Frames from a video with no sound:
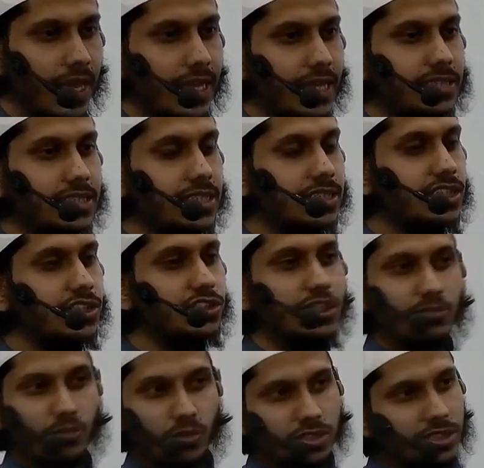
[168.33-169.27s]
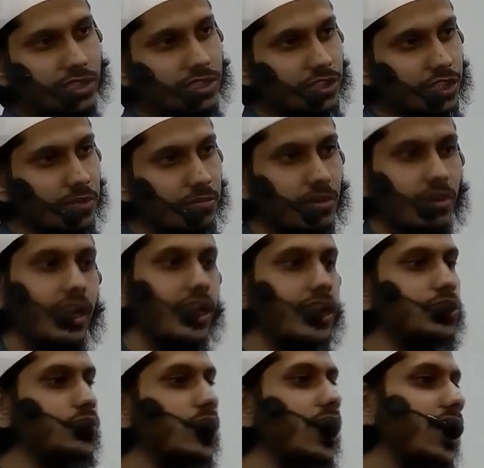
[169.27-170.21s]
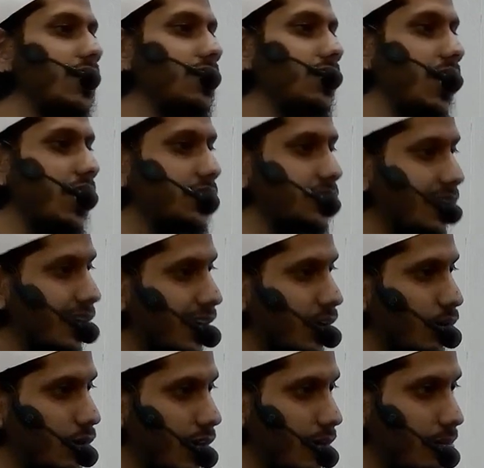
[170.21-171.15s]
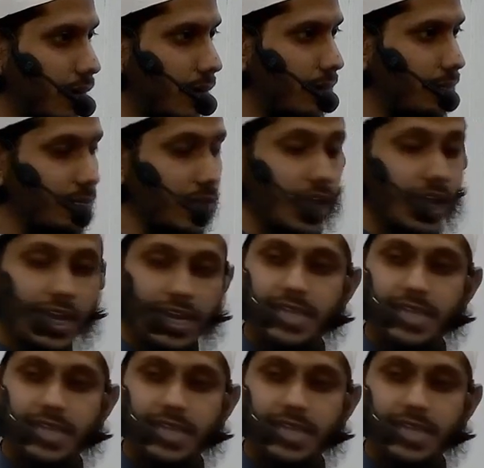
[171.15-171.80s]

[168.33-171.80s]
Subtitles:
He sees a dream. What's the dream? Ra'aytu ahada ashara kawkaba.